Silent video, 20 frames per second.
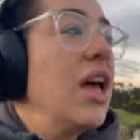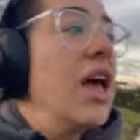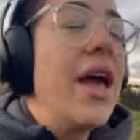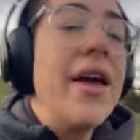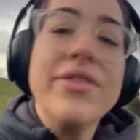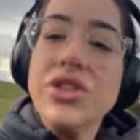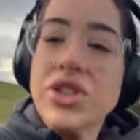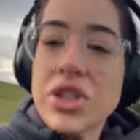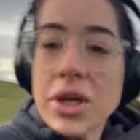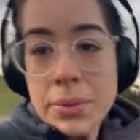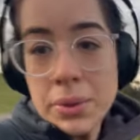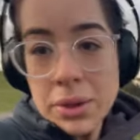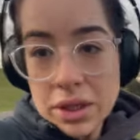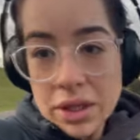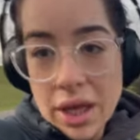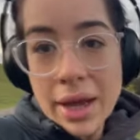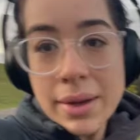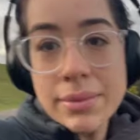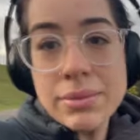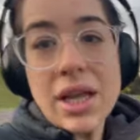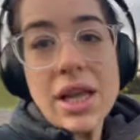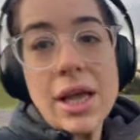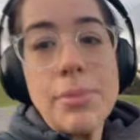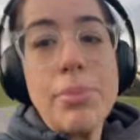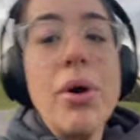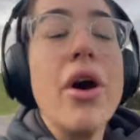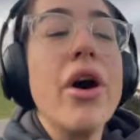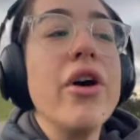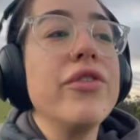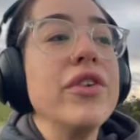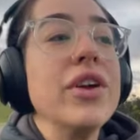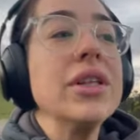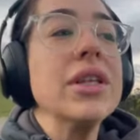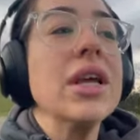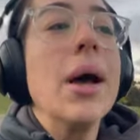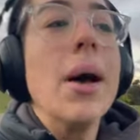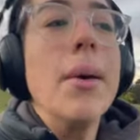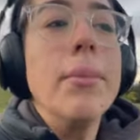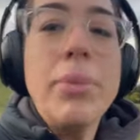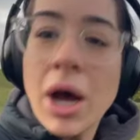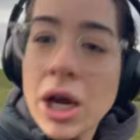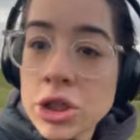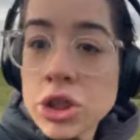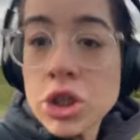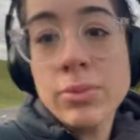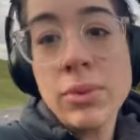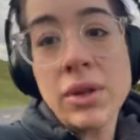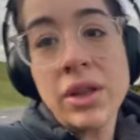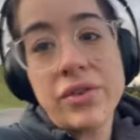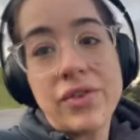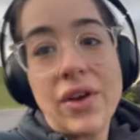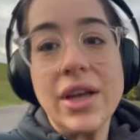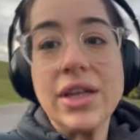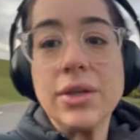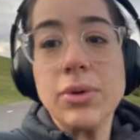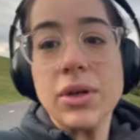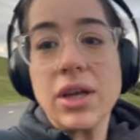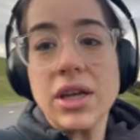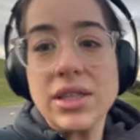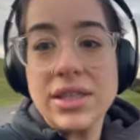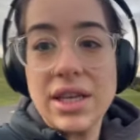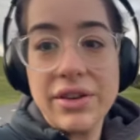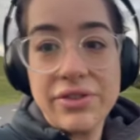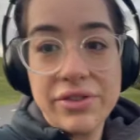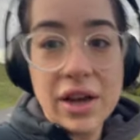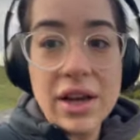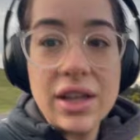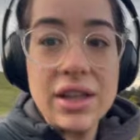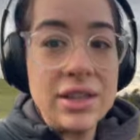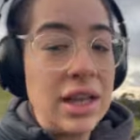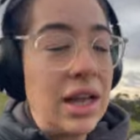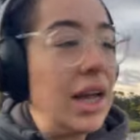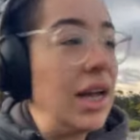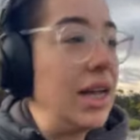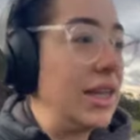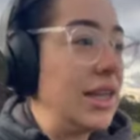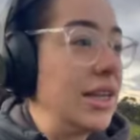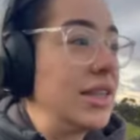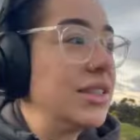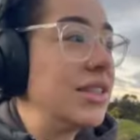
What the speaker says: If someone claims they are perfect, punch them in the face because they're fucking lying.